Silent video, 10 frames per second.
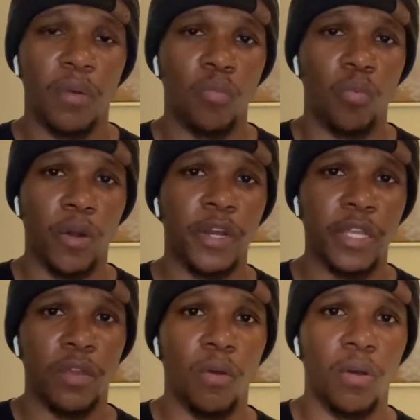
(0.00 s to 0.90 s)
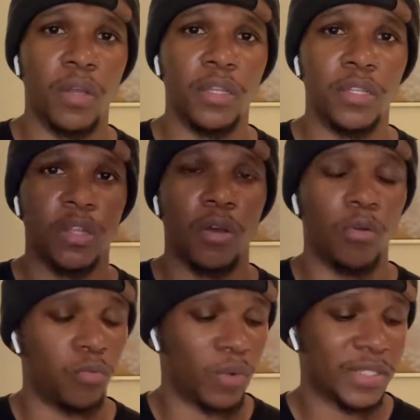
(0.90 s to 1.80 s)
working on,
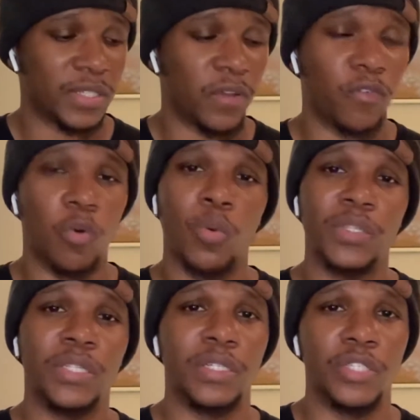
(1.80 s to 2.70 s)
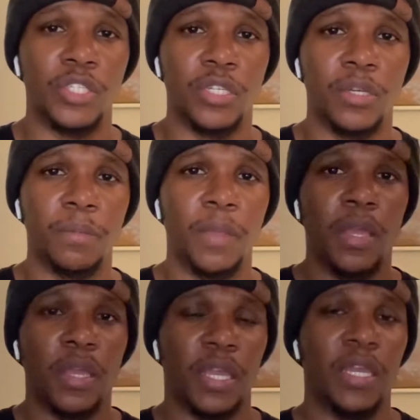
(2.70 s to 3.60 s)
myself, going to the gym,
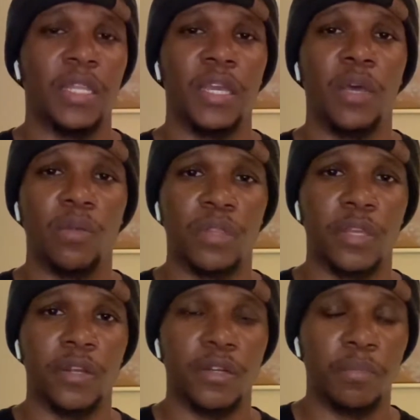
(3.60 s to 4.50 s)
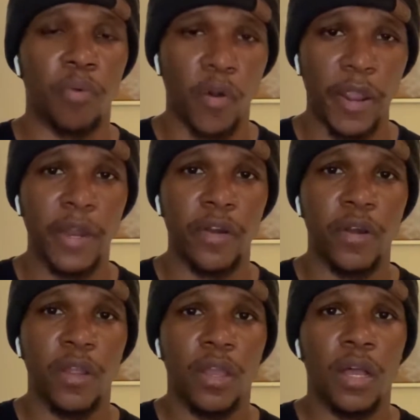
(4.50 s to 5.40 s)
eating healthier, prayer,
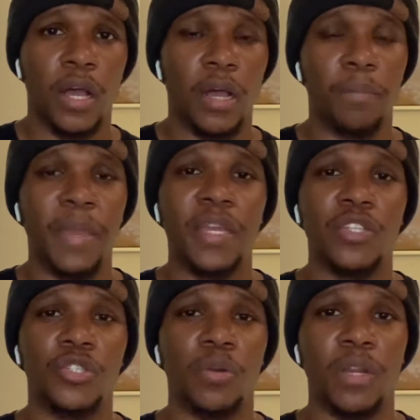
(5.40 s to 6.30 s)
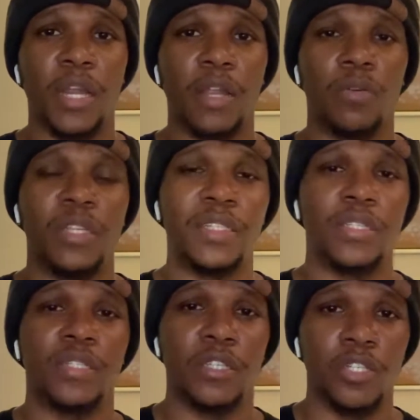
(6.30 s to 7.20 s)
making sure that I listen
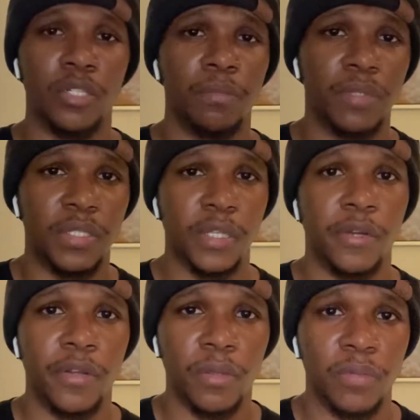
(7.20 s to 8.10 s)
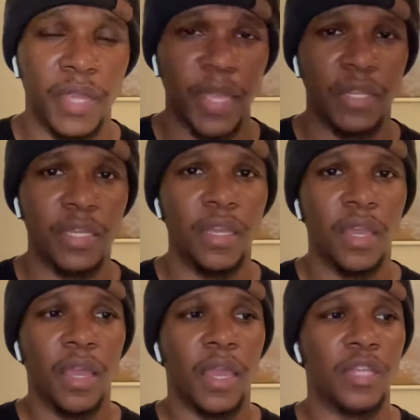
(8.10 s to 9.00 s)
to good material daily,
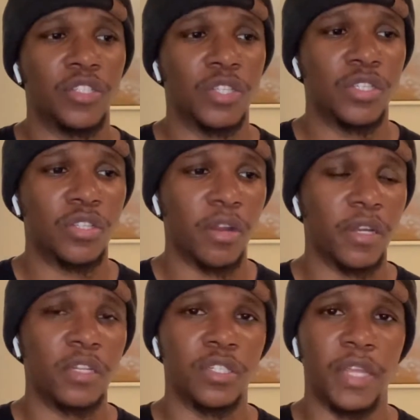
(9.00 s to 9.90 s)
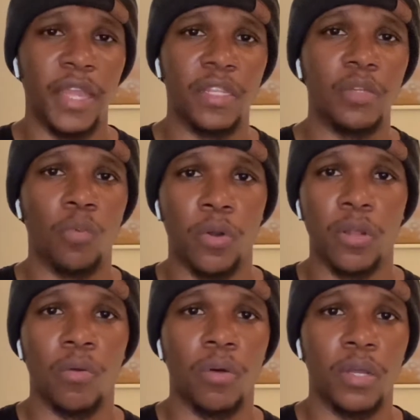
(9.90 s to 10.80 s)
and just starting to daily work
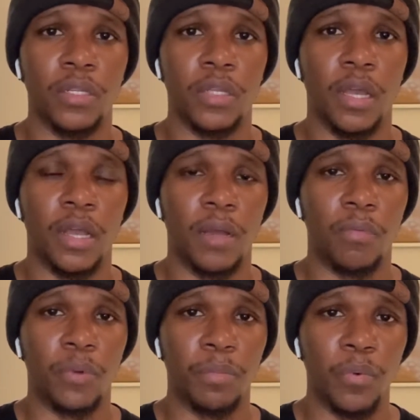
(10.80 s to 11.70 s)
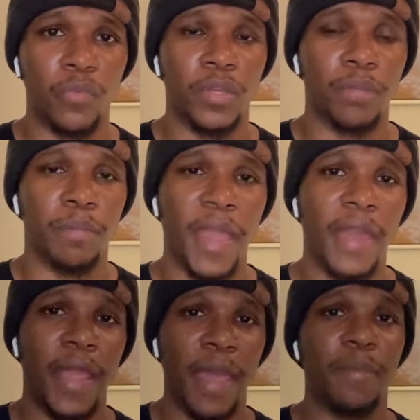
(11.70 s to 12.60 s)
on removing bad
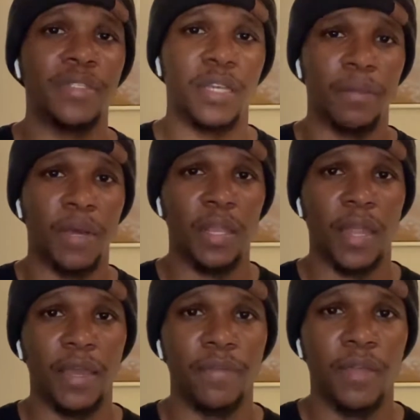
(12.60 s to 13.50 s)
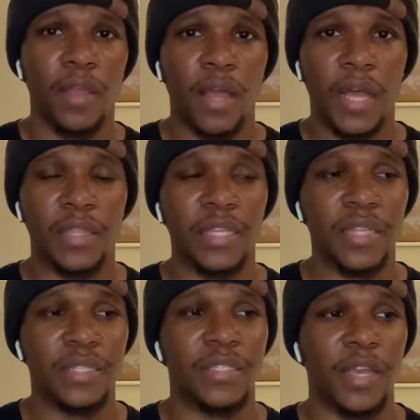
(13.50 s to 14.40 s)
habits out of my life. I think
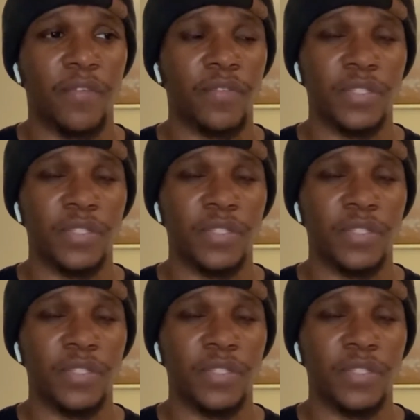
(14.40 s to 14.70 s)
that's definitely